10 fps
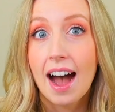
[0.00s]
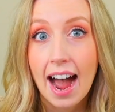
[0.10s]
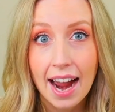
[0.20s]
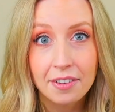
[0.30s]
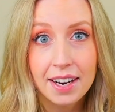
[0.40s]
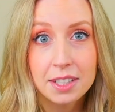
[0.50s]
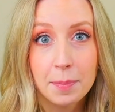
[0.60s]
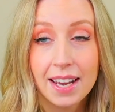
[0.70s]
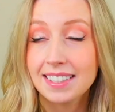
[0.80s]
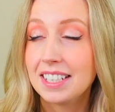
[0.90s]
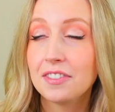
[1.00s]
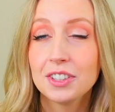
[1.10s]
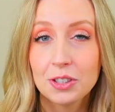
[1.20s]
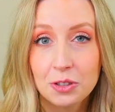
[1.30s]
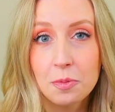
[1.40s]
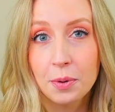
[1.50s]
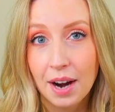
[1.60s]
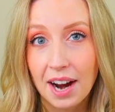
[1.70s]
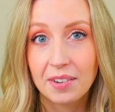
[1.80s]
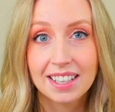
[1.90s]
high-rise pants and even super
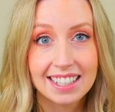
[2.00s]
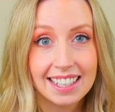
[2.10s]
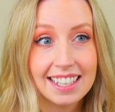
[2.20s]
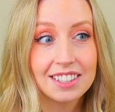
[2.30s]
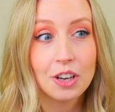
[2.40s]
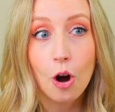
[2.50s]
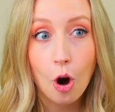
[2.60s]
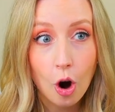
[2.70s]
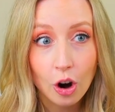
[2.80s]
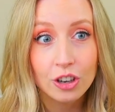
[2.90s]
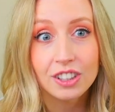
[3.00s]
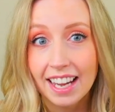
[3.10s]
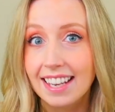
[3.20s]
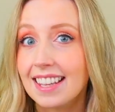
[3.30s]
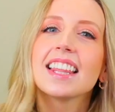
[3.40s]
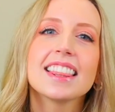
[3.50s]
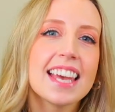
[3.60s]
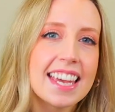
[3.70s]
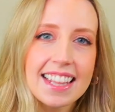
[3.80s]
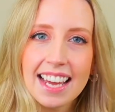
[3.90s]
high-rise leggings are like the
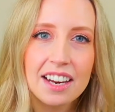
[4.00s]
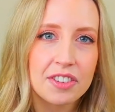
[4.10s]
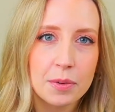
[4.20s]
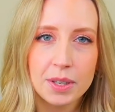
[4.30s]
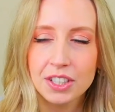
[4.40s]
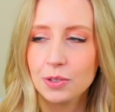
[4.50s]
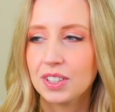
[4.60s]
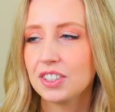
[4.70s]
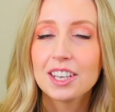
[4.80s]
thing that everyone uses.